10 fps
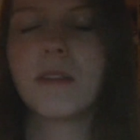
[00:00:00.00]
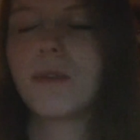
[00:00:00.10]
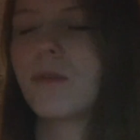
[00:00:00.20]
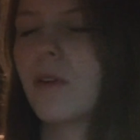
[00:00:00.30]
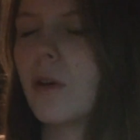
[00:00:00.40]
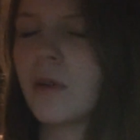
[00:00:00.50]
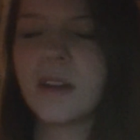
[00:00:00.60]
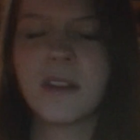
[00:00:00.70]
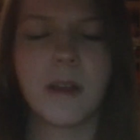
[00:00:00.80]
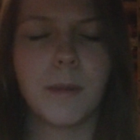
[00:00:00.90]

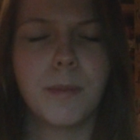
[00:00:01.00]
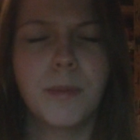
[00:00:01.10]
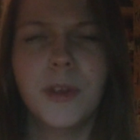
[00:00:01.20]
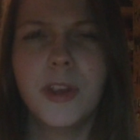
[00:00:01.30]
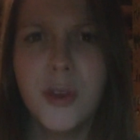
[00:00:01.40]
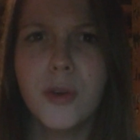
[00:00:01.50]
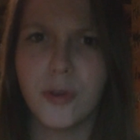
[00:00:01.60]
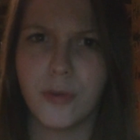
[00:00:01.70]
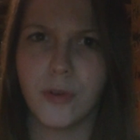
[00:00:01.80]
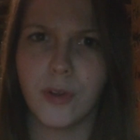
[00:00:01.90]
Forests are
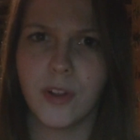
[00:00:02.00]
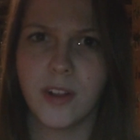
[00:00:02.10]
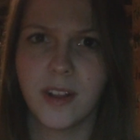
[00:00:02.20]
beautiful.